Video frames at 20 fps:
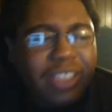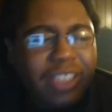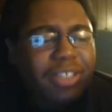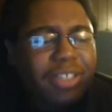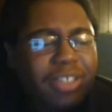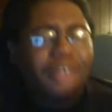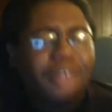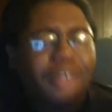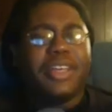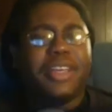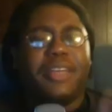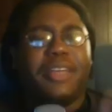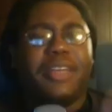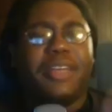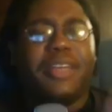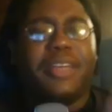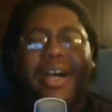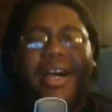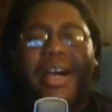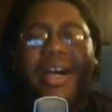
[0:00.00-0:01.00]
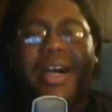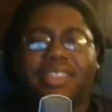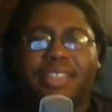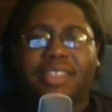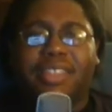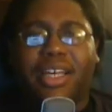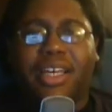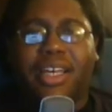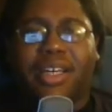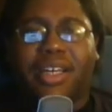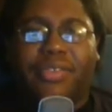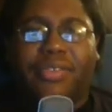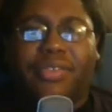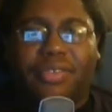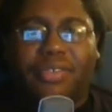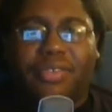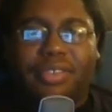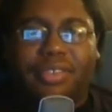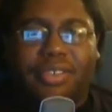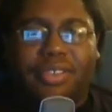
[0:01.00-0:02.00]
This girl getting punished enough.
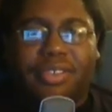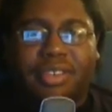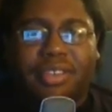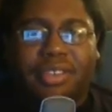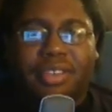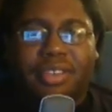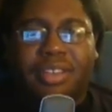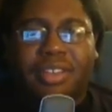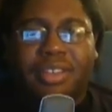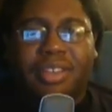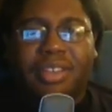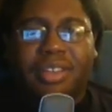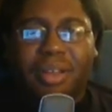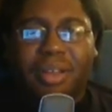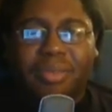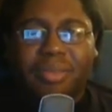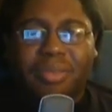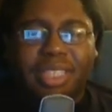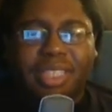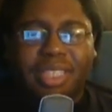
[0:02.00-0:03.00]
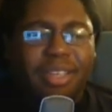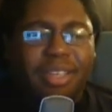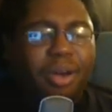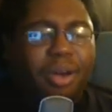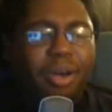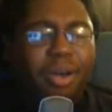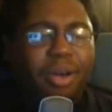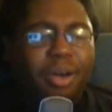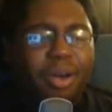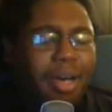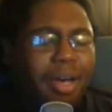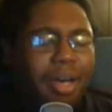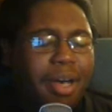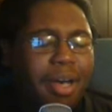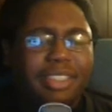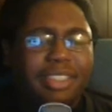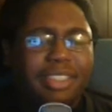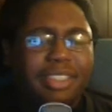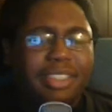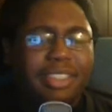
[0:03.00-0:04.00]
You know what I'm saying? You gonna
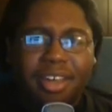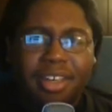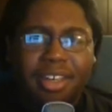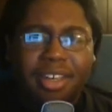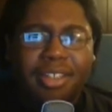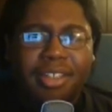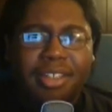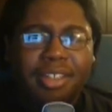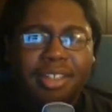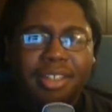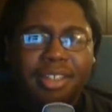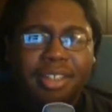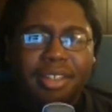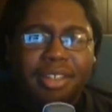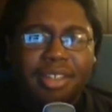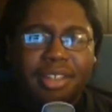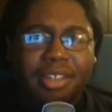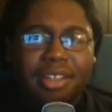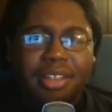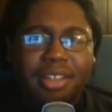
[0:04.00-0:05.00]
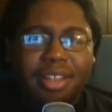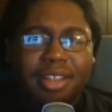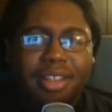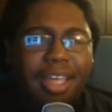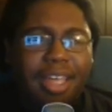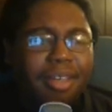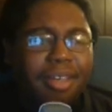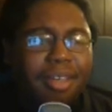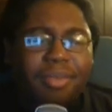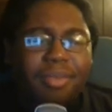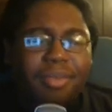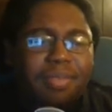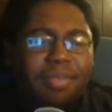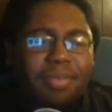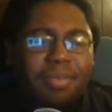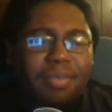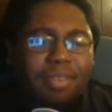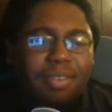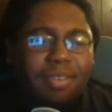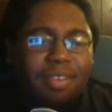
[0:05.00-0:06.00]
punish the girl? Like, what?
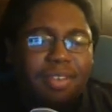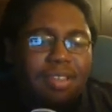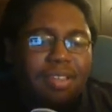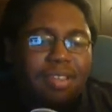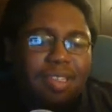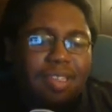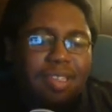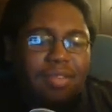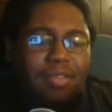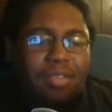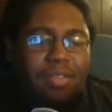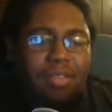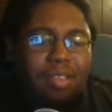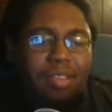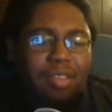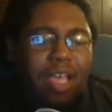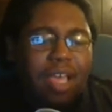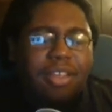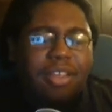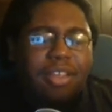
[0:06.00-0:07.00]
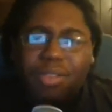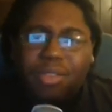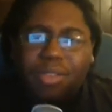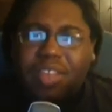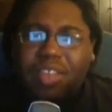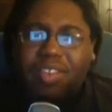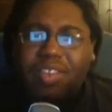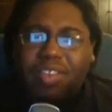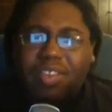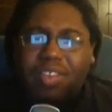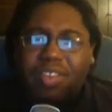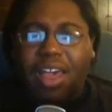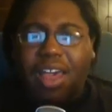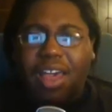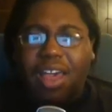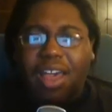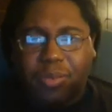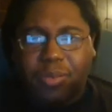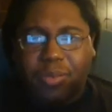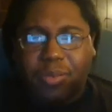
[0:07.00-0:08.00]
How do you think that
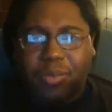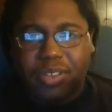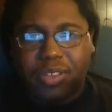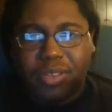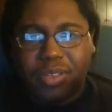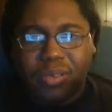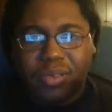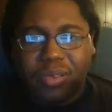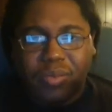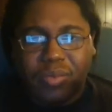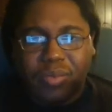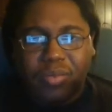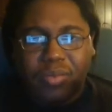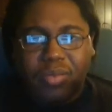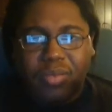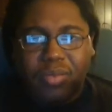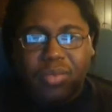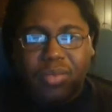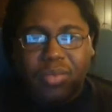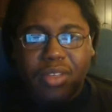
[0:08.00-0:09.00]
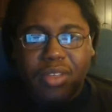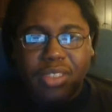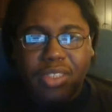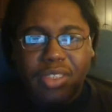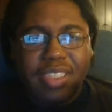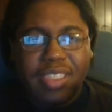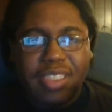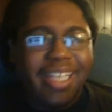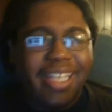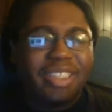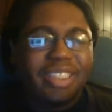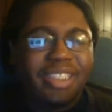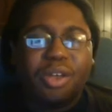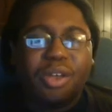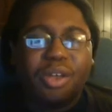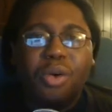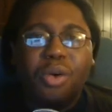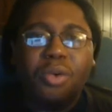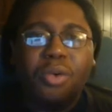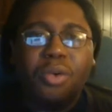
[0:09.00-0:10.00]
helps? She's at
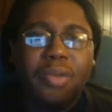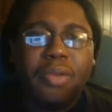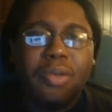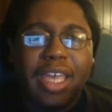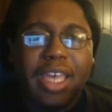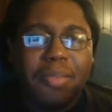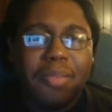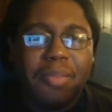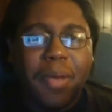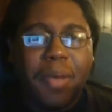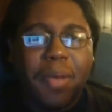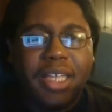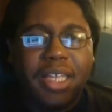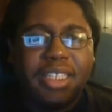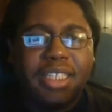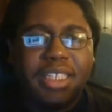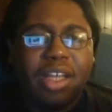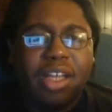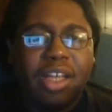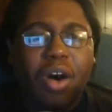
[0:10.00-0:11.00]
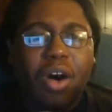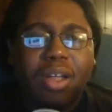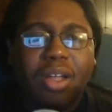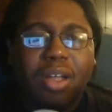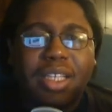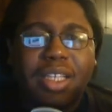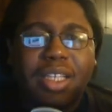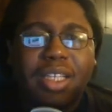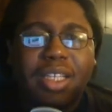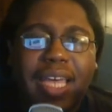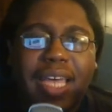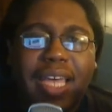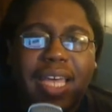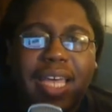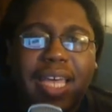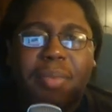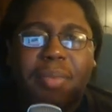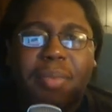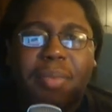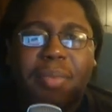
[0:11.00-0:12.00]
school getting punished all the
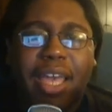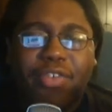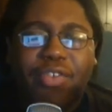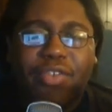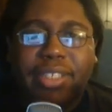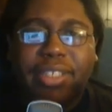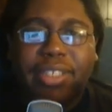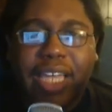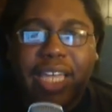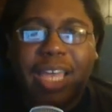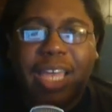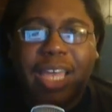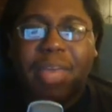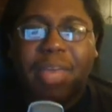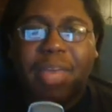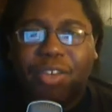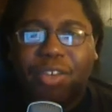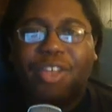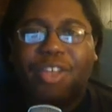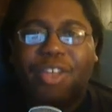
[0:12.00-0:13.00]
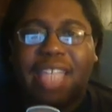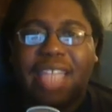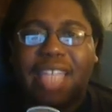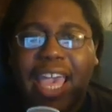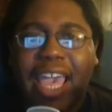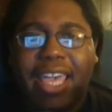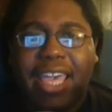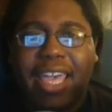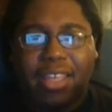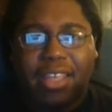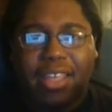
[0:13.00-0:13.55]
time, every time, every day.